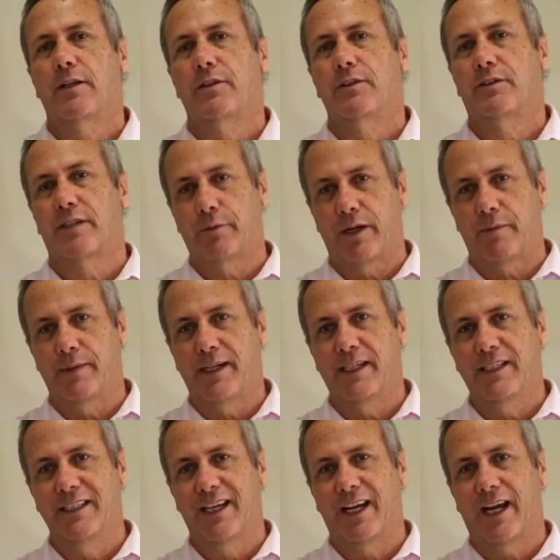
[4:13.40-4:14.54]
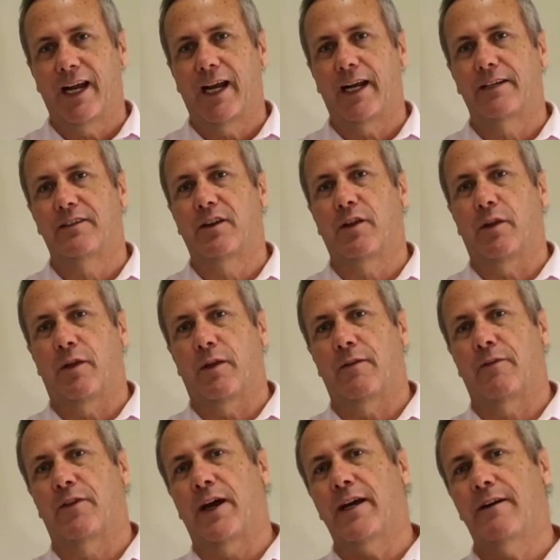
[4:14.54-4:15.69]
You see what I mean? And
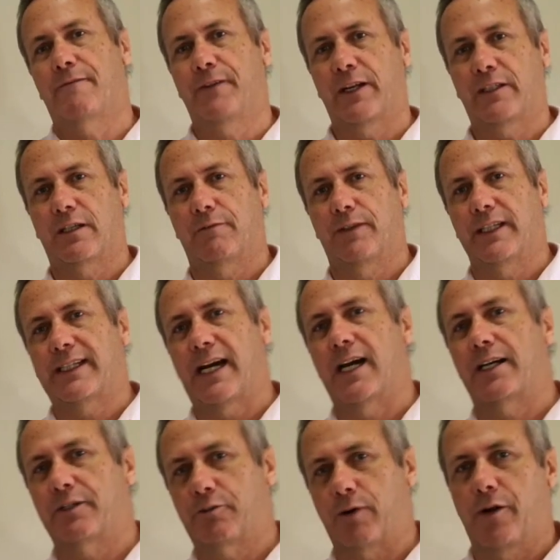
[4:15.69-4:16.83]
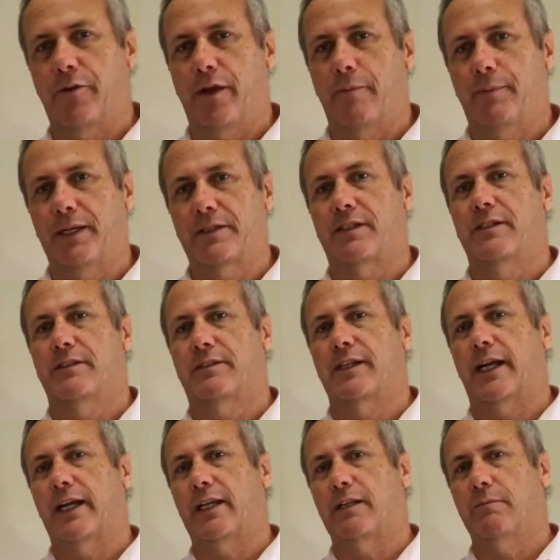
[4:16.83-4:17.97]
they effectively can't grow their business
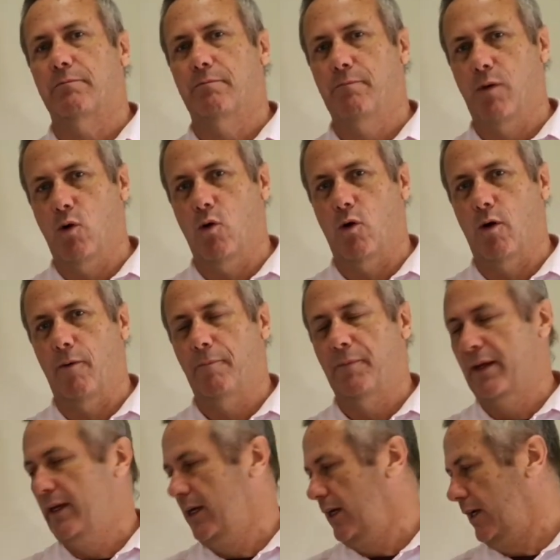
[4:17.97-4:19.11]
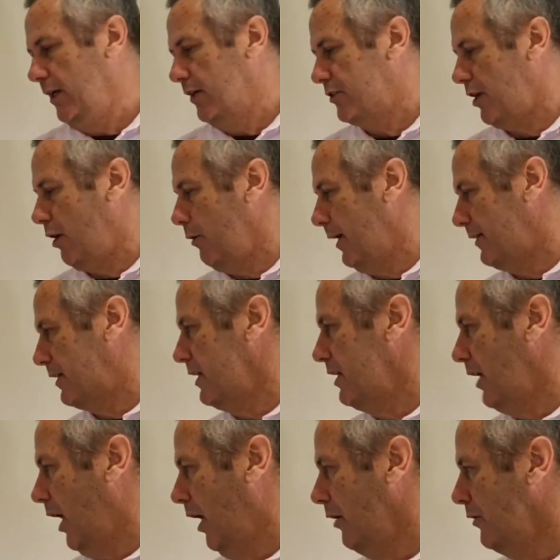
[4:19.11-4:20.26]
anymore. So at
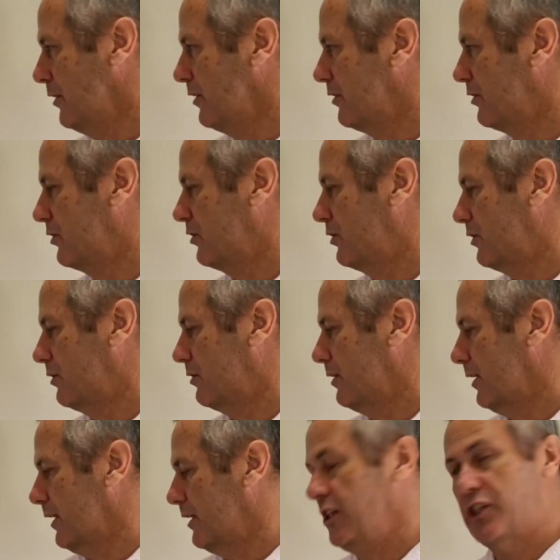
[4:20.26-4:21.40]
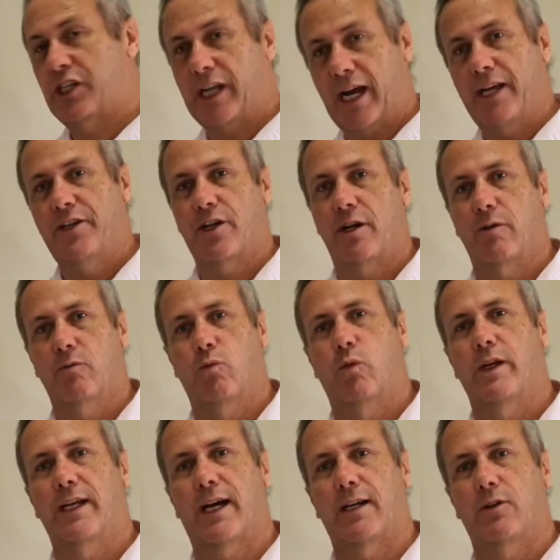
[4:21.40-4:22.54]
the owner's initiation,
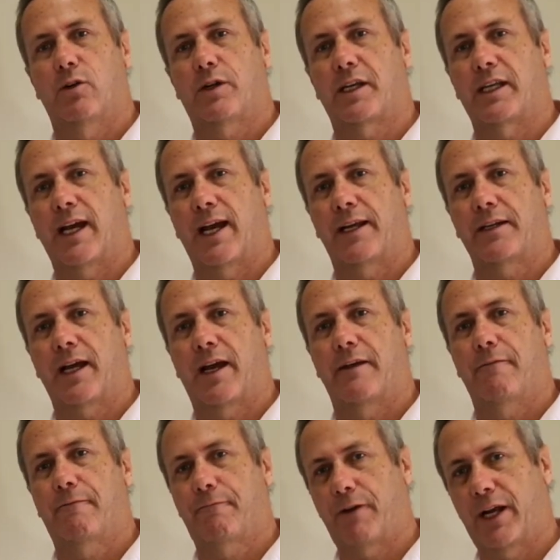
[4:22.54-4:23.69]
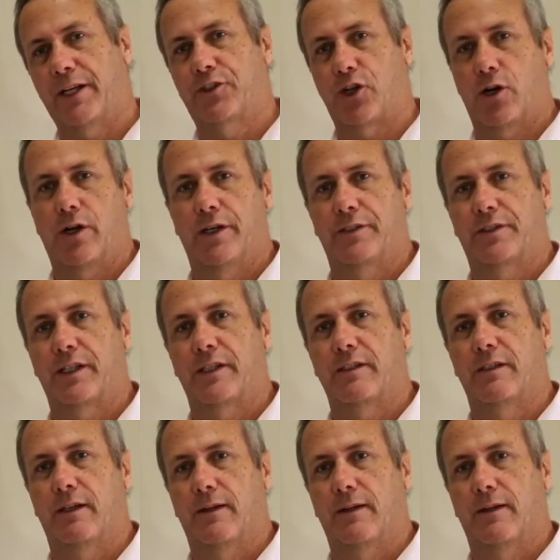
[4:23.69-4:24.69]
we are looking at a franchising